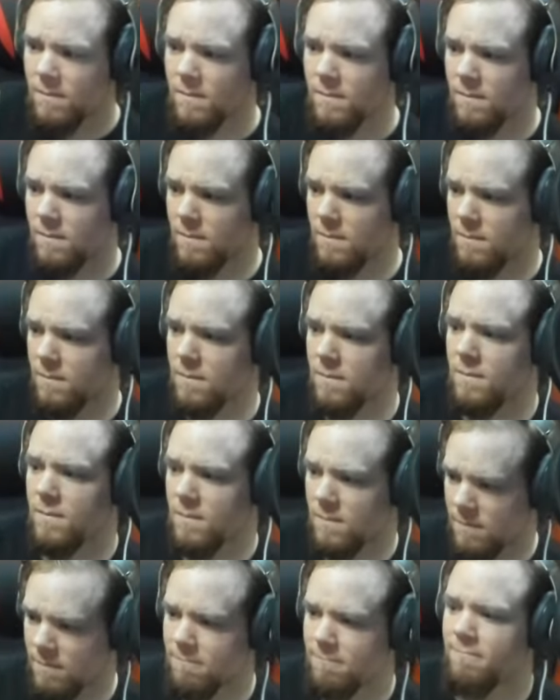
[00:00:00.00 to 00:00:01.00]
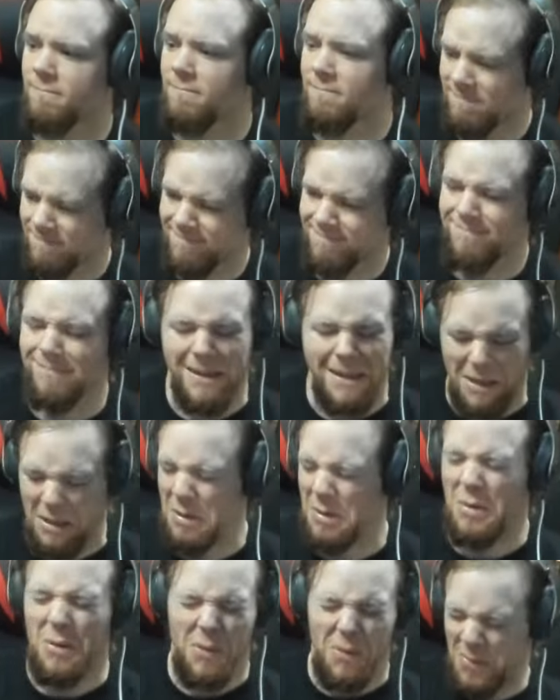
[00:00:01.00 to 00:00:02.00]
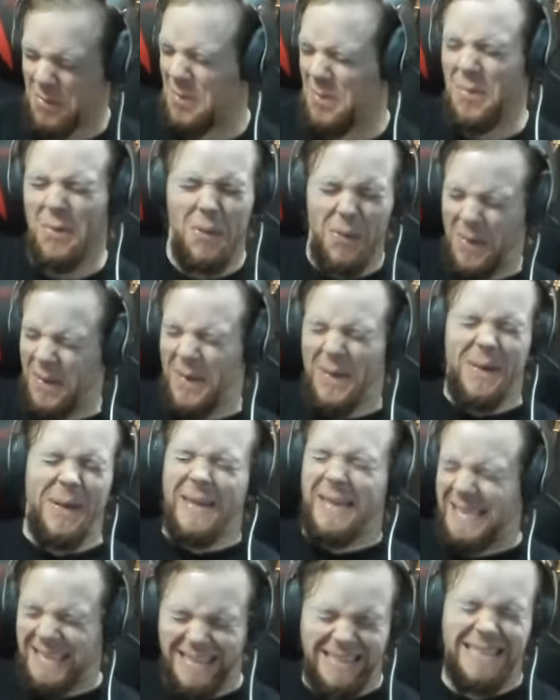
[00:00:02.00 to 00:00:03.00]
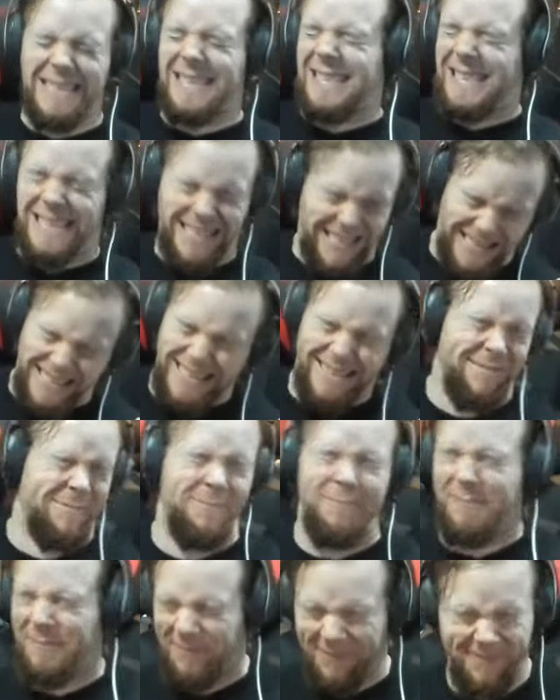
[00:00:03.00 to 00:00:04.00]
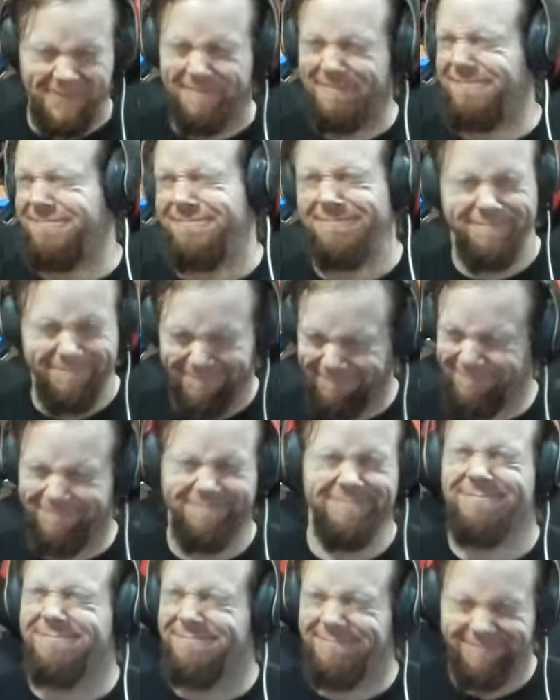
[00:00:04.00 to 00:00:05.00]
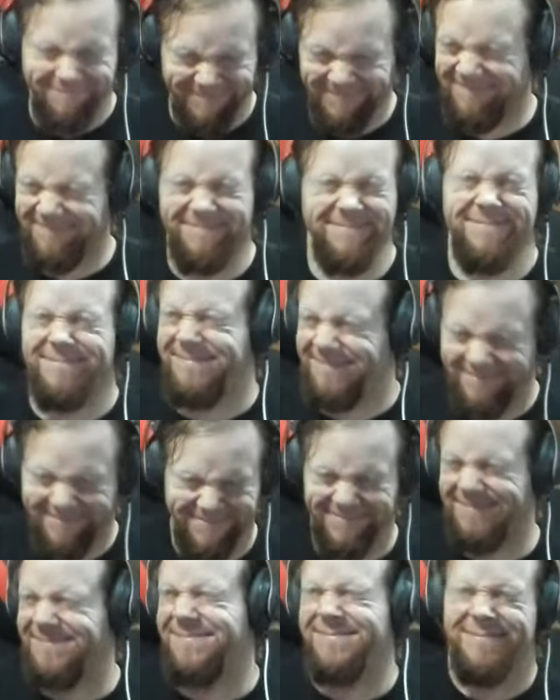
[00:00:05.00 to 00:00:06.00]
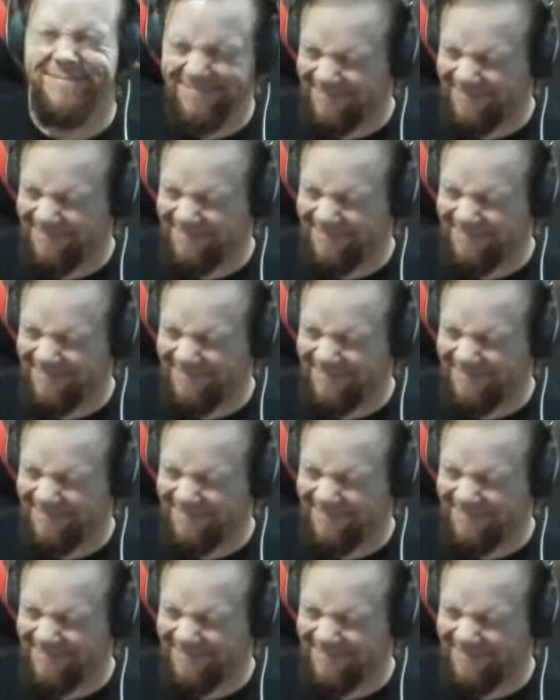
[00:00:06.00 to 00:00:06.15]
I'm filling the coffers with everything that I wanted, and then I'll drag them behind me so they will not be forgotten. I hit the bottle so often that when I did hit the bottom, it